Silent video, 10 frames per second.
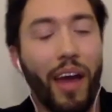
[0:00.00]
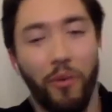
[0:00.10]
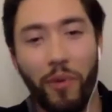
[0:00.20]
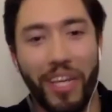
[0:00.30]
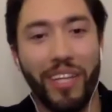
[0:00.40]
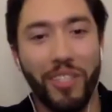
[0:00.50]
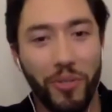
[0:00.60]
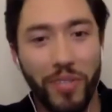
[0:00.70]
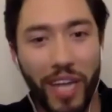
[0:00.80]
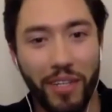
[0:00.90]
don't want to get
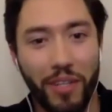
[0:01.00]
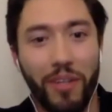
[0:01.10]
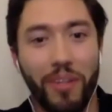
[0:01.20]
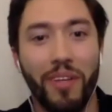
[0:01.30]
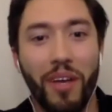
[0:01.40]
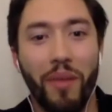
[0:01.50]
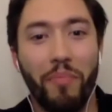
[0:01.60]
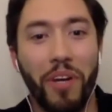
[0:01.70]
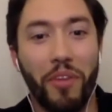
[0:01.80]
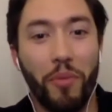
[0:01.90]
too technical,
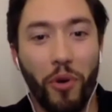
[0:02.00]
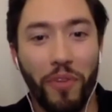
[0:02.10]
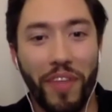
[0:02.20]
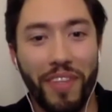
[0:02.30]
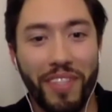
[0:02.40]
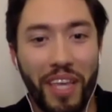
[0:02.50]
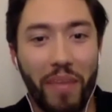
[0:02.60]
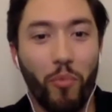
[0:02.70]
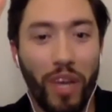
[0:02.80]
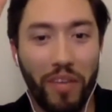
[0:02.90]
but they're both at the
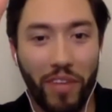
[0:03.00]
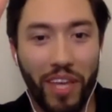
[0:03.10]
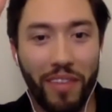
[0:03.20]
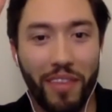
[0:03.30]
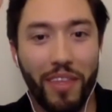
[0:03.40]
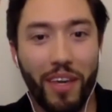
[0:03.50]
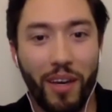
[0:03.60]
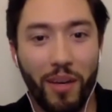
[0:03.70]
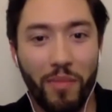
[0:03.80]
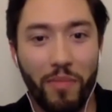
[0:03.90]
same wavelength
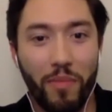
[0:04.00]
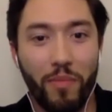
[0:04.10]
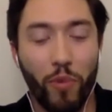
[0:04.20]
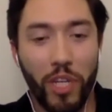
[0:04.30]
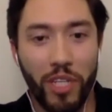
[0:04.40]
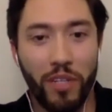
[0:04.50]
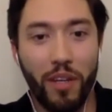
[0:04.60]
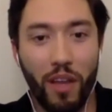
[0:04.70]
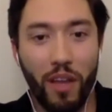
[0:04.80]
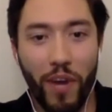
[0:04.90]
region
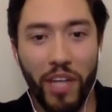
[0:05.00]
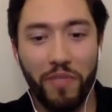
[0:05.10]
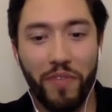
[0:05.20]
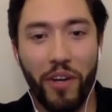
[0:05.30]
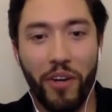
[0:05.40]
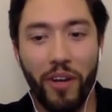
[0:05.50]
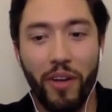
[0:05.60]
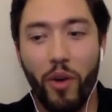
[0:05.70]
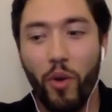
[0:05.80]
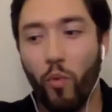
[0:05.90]
on the fraction finder,
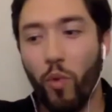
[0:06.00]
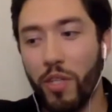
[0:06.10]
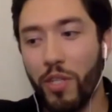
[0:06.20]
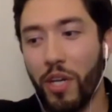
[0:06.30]
which